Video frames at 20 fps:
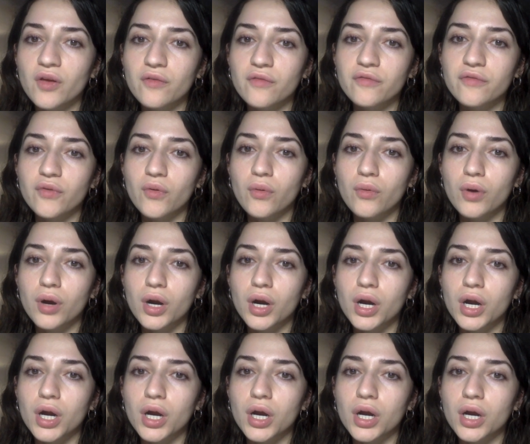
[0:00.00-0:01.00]

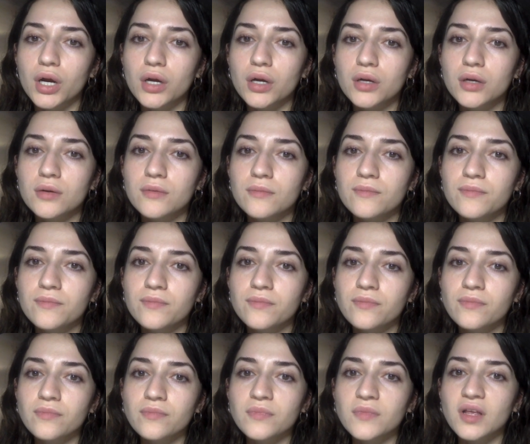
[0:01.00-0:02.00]
for
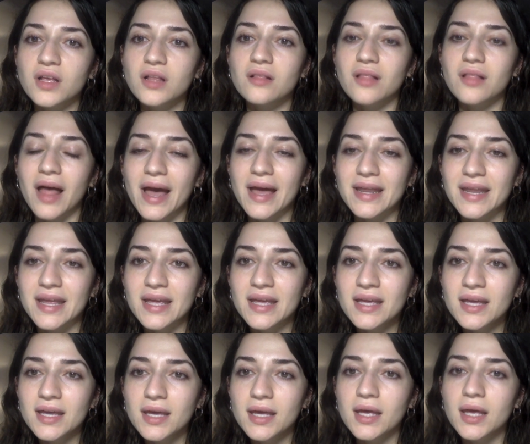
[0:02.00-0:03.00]

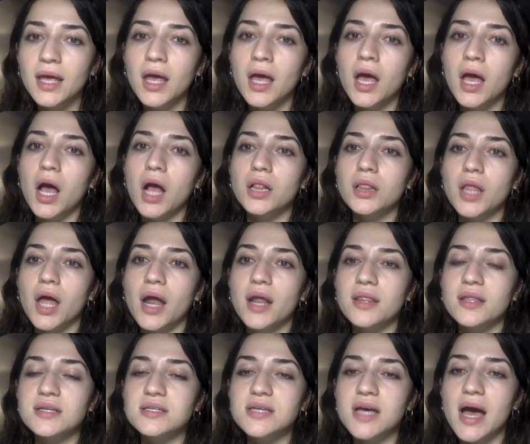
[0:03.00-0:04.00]
gliding, a lot of
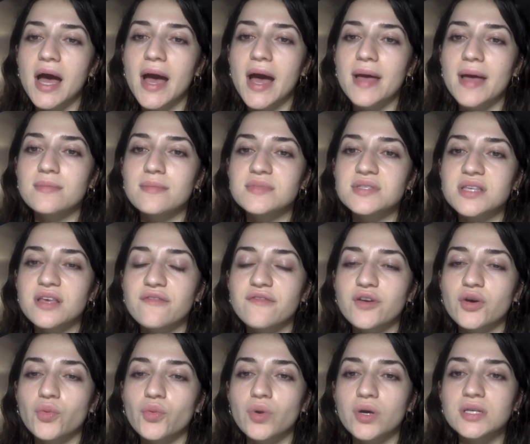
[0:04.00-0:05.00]
the times, if
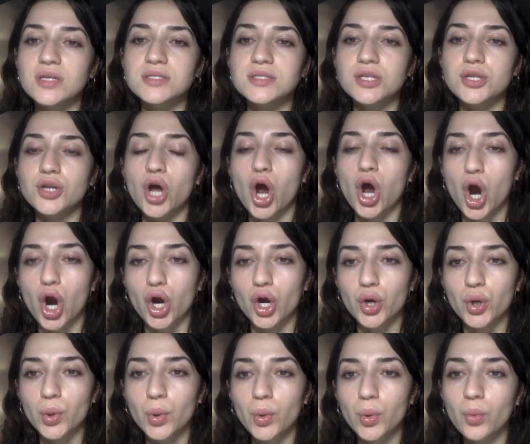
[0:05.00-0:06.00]
it was an
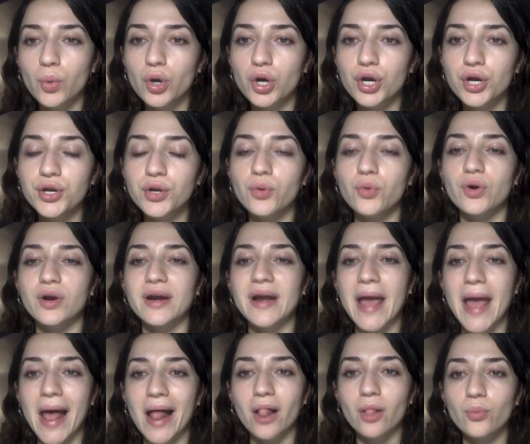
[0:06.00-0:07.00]
R word or an
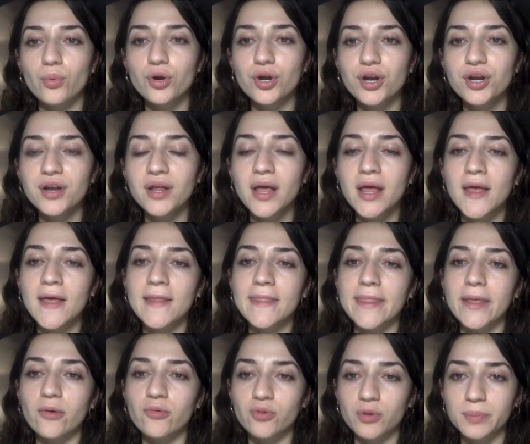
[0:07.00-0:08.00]
L word,
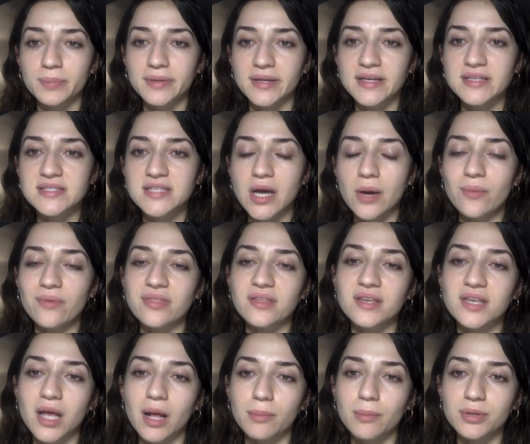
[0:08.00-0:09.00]
they would replace that with a
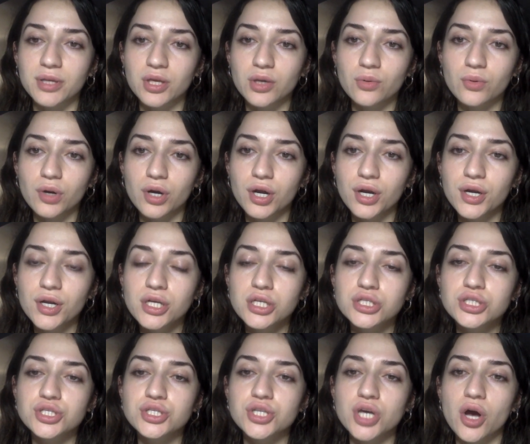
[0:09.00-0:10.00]
W word.
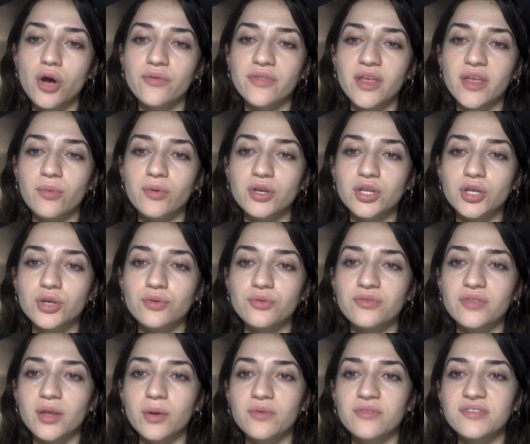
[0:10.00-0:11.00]
So they would
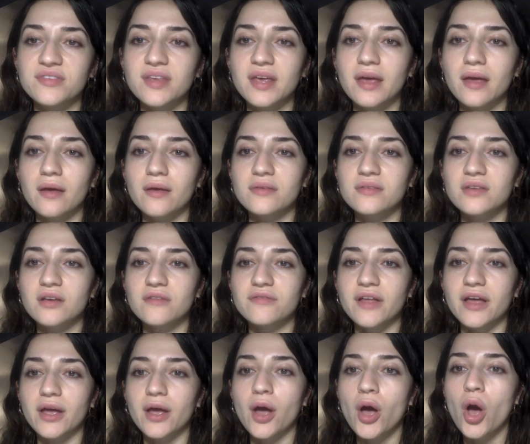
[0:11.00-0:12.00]
say stuff
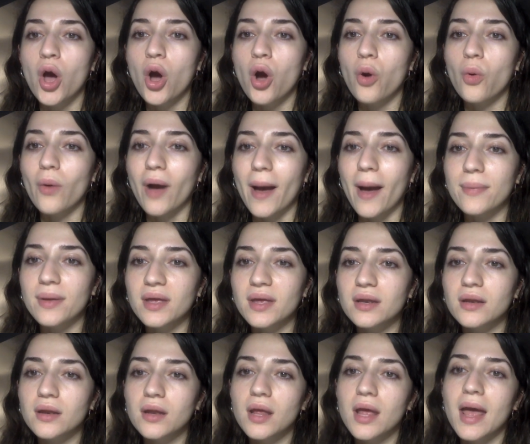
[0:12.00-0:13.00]
like wabbit,
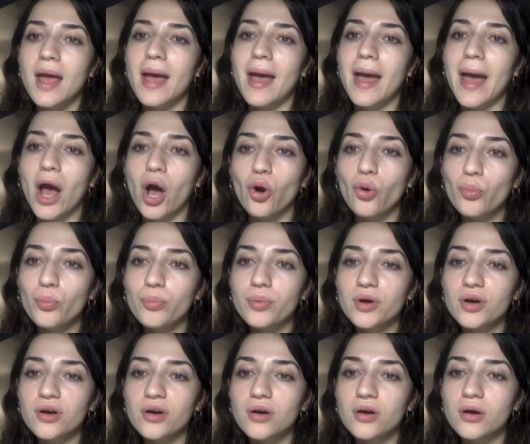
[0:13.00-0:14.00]
help,
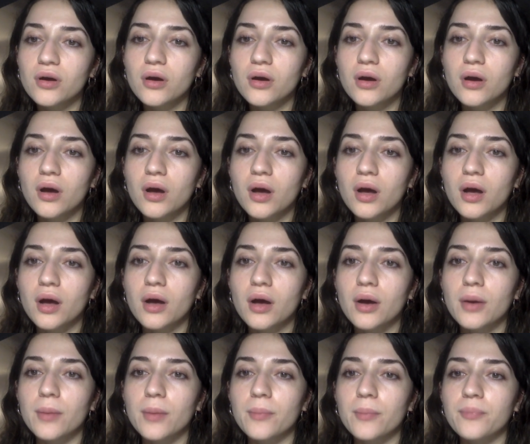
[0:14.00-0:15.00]

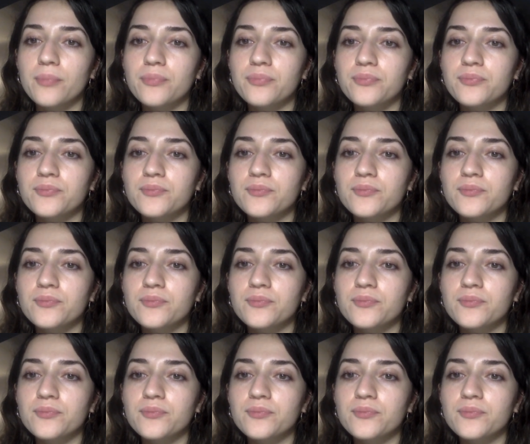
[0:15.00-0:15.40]
fwum